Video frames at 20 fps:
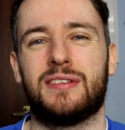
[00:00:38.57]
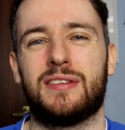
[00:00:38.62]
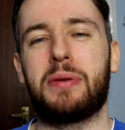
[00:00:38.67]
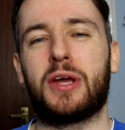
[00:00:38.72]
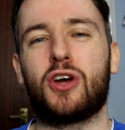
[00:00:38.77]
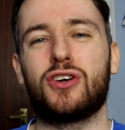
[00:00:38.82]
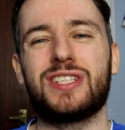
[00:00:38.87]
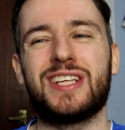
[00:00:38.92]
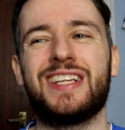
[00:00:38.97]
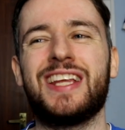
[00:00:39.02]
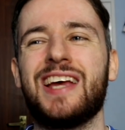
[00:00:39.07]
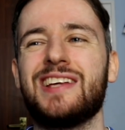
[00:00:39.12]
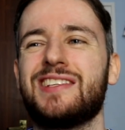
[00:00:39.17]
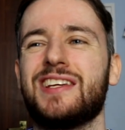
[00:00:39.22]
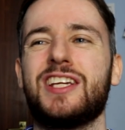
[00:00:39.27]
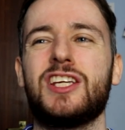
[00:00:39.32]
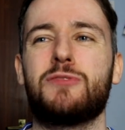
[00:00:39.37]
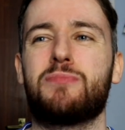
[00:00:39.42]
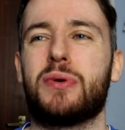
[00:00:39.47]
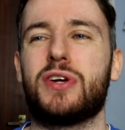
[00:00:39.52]
Because in
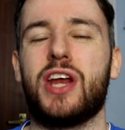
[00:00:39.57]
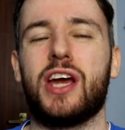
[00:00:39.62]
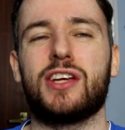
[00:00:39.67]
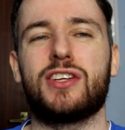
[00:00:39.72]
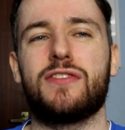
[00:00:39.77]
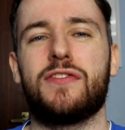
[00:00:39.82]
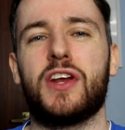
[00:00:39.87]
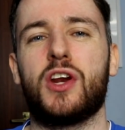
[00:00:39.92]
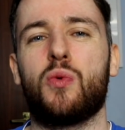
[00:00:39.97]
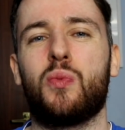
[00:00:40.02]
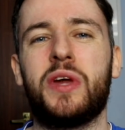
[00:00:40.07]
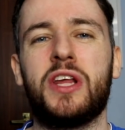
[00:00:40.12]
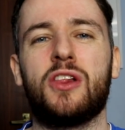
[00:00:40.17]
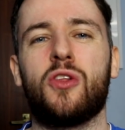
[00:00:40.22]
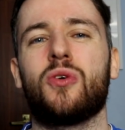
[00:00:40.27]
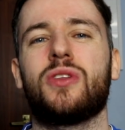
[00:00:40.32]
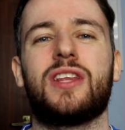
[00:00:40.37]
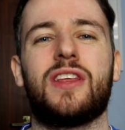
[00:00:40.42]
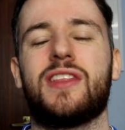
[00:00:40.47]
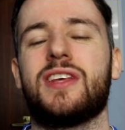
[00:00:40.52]
yesterday's prediction video, we
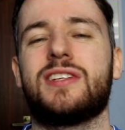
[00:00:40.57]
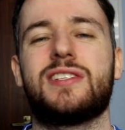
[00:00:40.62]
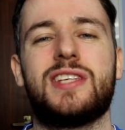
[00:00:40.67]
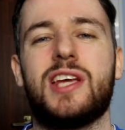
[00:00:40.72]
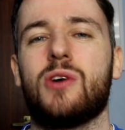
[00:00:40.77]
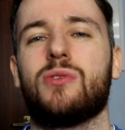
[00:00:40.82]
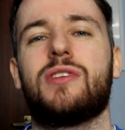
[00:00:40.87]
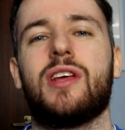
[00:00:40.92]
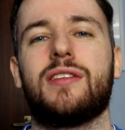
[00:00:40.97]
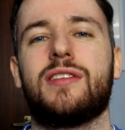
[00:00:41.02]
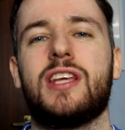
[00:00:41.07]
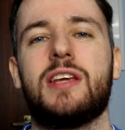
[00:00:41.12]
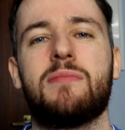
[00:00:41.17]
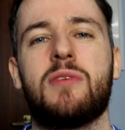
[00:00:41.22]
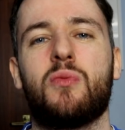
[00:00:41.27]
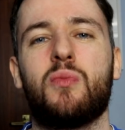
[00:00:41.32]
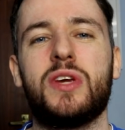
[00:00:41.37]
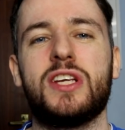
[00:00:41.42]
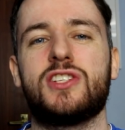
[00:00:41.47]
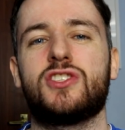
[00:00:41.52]
looked at this Celtic team
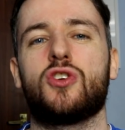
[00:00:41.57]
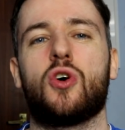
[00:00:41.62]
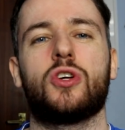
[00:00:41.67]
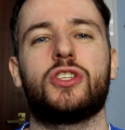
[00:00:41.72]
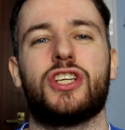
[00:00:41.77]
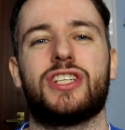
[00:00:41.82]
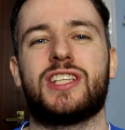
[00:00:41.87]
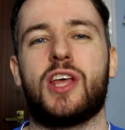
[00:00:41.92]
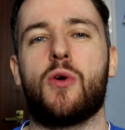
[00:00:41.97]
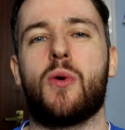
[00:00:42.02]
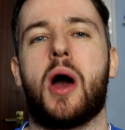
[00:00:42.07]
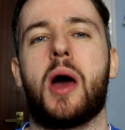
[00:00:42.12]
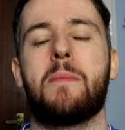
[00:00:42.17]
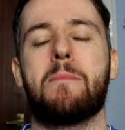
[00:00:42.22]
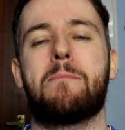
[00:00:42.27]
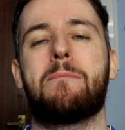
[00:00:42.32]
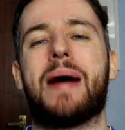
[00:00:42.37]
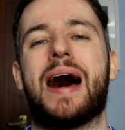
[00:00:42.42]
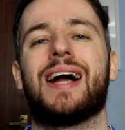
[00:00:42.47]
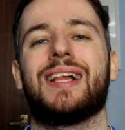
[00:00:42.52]
and we saw just how
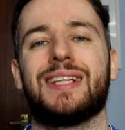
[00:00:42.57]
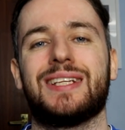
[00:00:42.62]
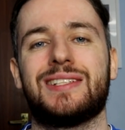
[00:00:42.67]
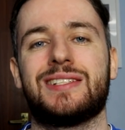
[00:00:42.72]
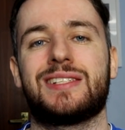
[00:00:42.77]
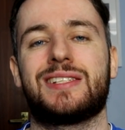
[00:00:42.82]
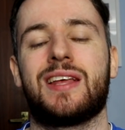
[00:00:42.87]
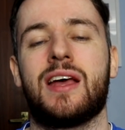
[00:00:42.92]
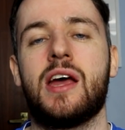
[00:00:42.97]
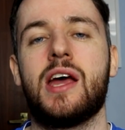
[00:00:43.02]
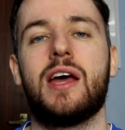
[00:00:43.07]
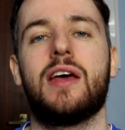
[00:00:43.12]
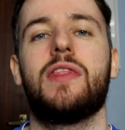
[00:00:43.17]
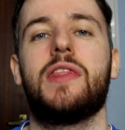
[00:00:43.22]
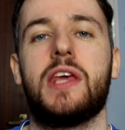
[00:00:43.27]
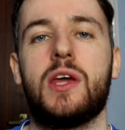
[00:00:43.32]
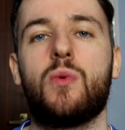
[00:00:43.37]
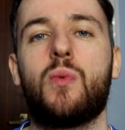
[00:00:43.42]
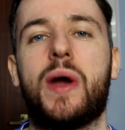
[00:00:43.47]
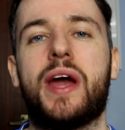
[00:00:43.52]
unbalanced
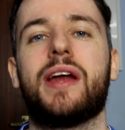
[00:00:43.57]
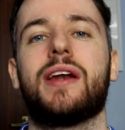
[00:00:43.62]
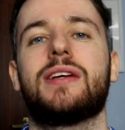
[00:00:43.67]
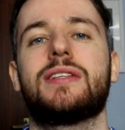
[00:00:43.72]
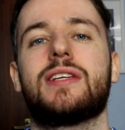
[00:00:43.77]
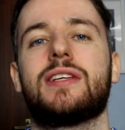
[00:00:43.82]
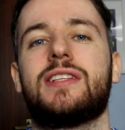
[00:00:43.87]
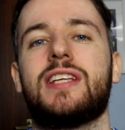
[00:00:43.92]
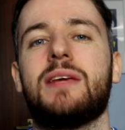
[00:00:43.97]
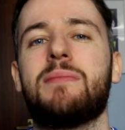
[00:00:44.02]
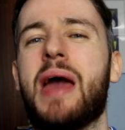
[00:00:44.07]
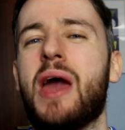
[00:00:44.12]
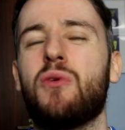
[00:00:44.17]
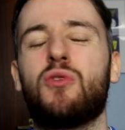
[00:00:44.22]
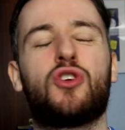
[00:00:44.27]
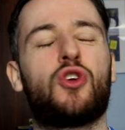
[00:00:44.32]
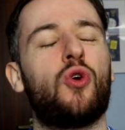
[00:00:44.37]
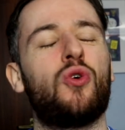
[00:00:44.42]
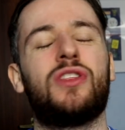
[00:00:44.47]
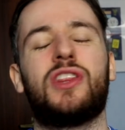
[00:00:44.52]
they were as a team, how
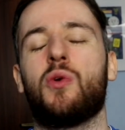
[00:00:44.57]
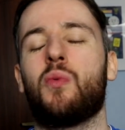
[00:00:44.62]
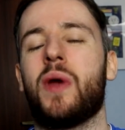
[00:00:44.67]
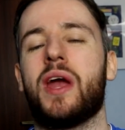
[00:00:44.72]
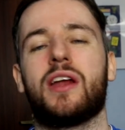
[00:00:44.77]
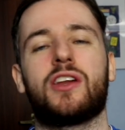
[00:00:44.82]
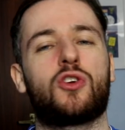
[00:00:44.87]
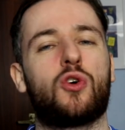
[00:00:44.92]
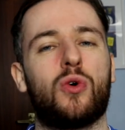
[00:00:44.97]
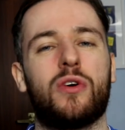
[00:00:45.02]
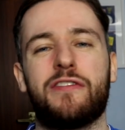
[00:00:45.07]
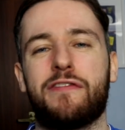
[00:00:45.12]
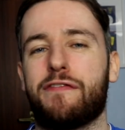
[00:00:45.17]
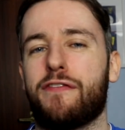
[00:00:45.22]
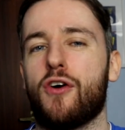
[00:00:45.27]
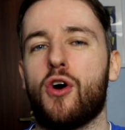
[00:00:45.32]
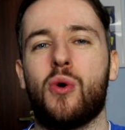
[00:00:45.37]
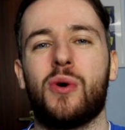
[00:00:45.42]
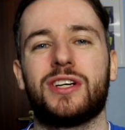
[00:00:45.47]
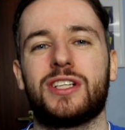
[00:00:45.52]
good they were going
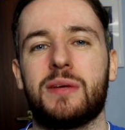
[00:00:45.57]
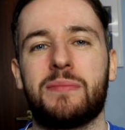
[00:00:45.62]
forward.